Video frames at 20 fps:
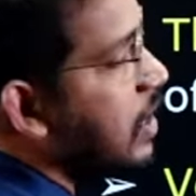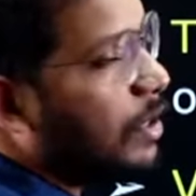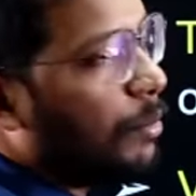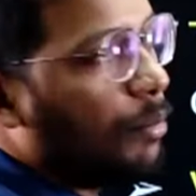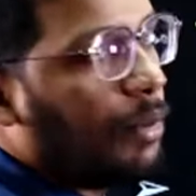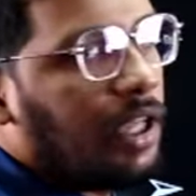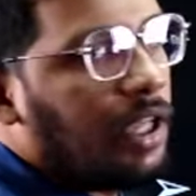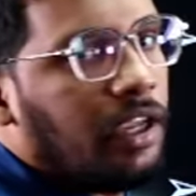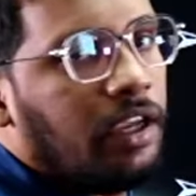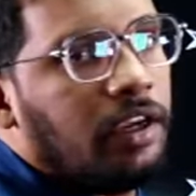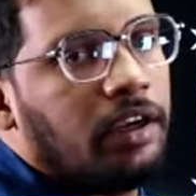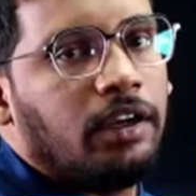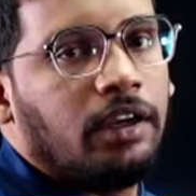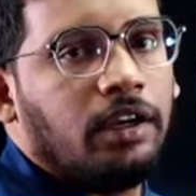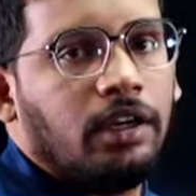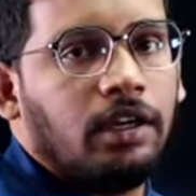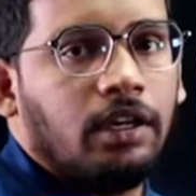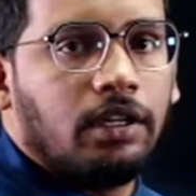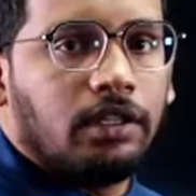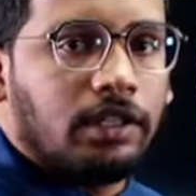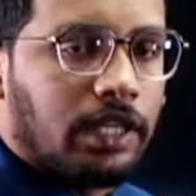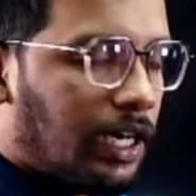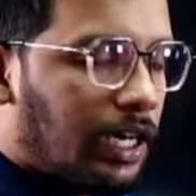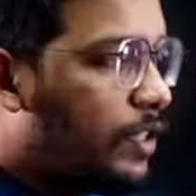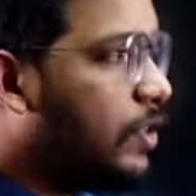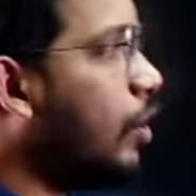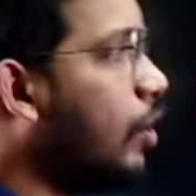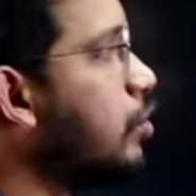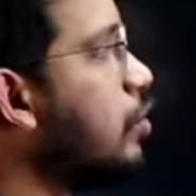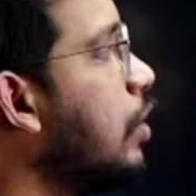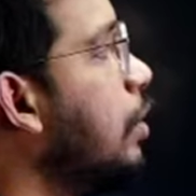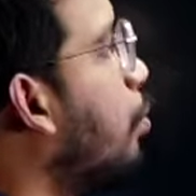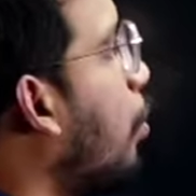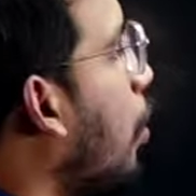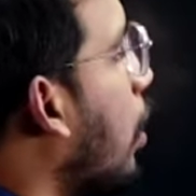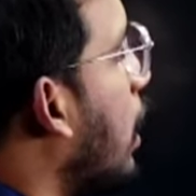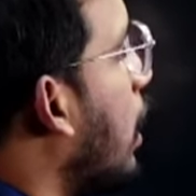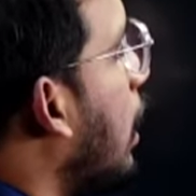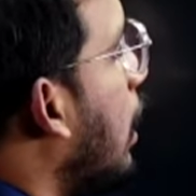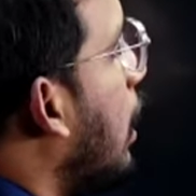Assembly, that is also
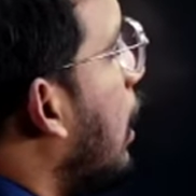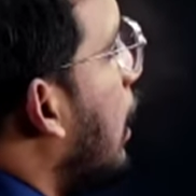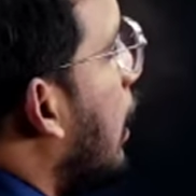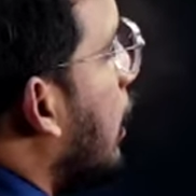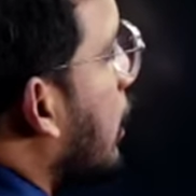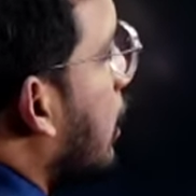important.